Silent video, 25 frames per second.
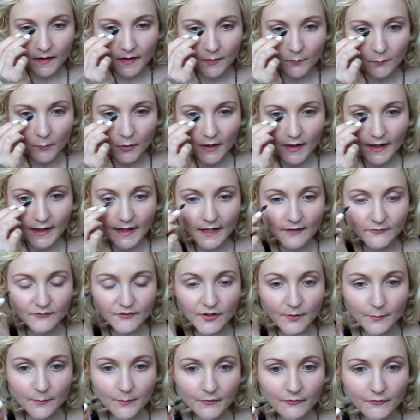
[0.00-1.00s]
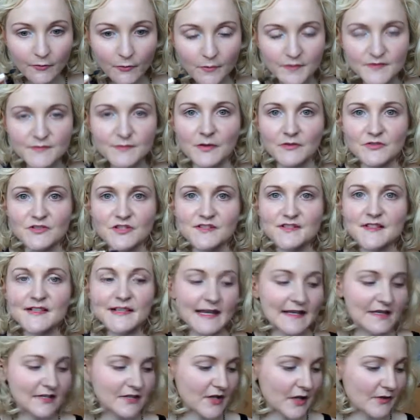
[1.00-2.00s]
And what I have done before as well, just to
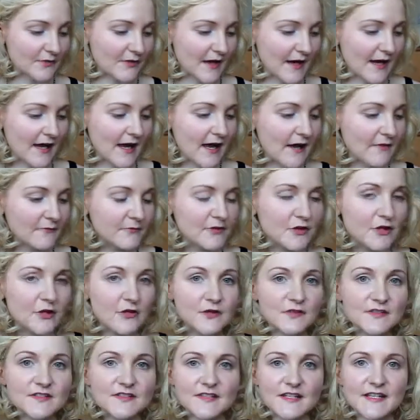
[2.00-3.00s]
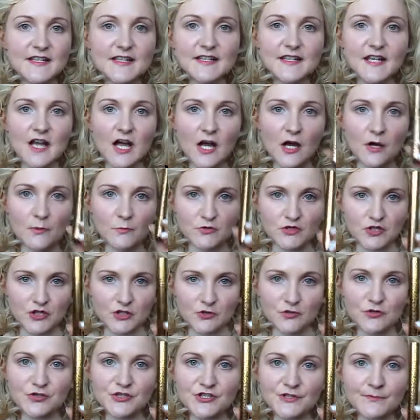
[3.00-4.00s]
let you know, that I have used the
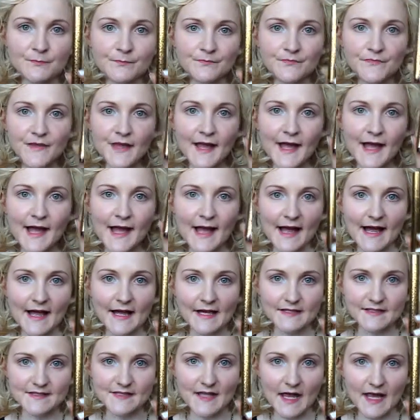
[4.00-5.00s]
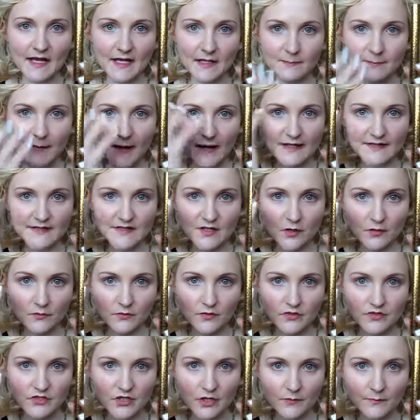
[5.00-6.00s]
touche as a base
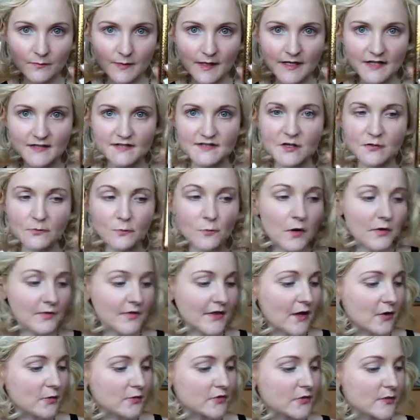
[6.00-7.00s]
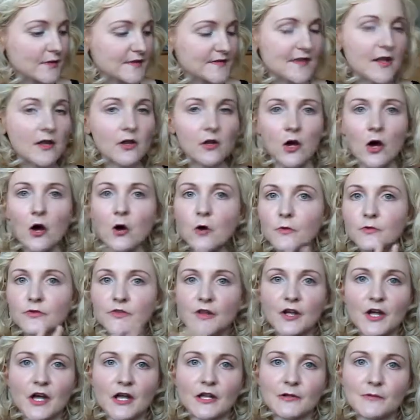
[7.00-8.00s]
on the top ready. So what that will do is that will hold
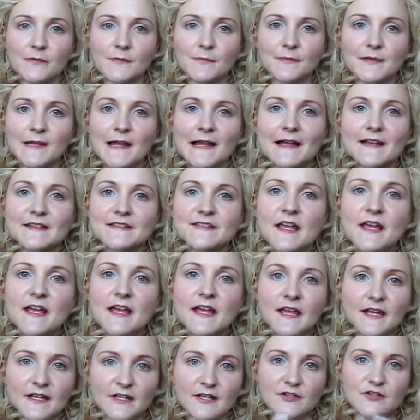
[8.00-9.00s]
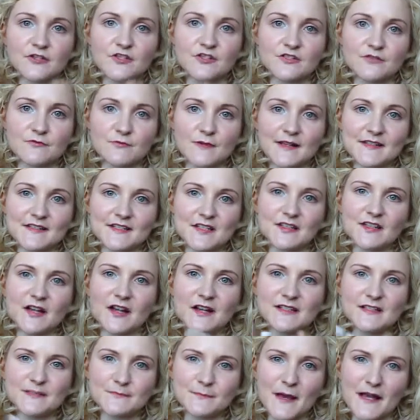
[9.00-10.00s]
the colour in place, and it just creates a
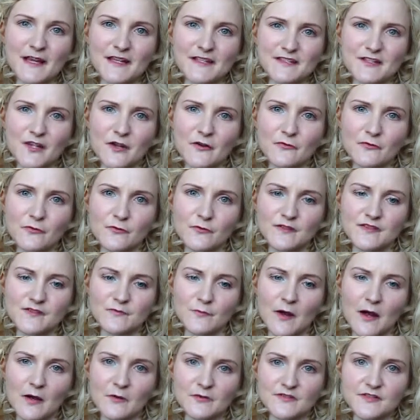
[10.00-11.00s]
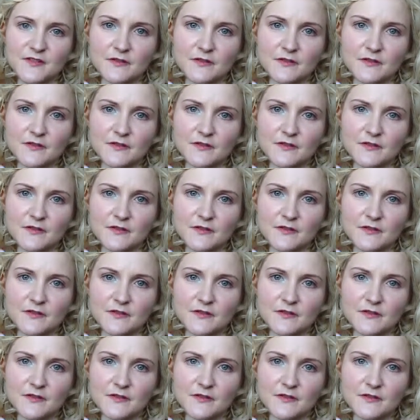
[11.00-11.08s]
nice base over as well.